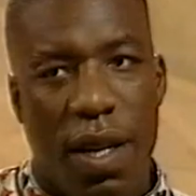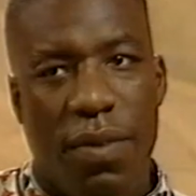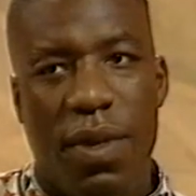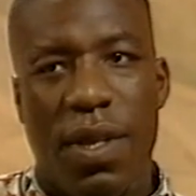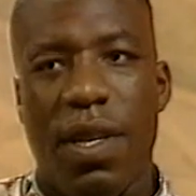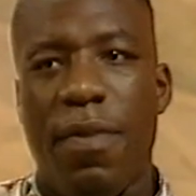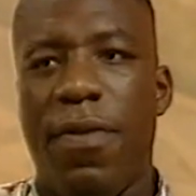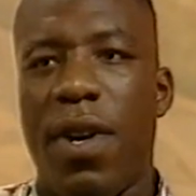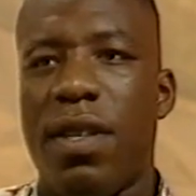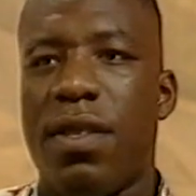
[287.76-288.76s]
Yeah, well,
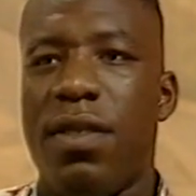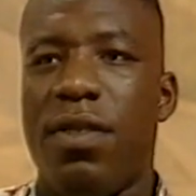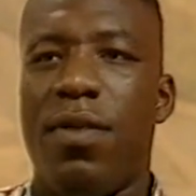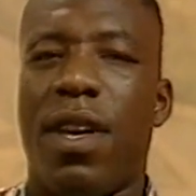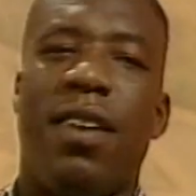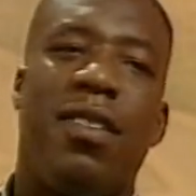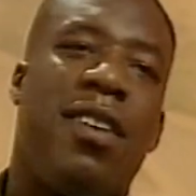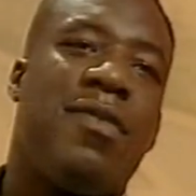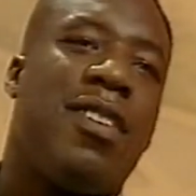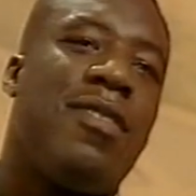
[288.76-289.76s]
some fighters can do that. I,
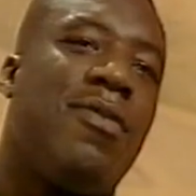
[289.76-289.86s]
I, I,